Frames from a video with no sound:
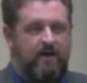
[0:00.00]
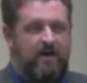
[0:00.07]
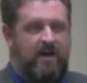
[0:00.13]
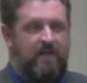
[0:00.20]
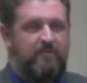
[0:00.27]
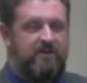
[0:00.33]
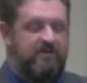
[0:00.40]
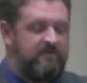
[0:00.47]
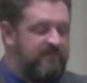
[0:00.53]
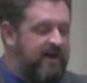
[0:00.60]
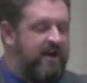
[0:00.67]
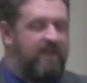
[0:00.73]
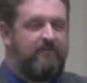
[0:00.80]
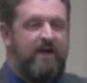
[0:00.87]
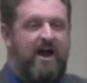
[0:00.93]
And I believe if
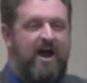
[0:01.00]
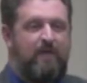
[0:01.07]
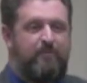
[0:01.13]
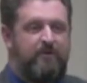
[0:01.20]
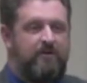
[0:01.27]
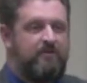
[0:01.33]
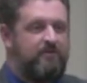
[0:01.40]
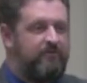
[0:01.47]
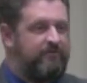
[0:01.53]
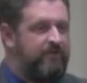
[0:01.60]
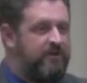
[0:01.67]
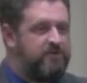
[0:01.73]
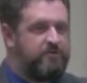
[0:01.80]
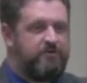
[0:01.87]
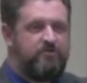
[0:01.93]
that ever happened, the
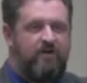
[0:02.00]
funds would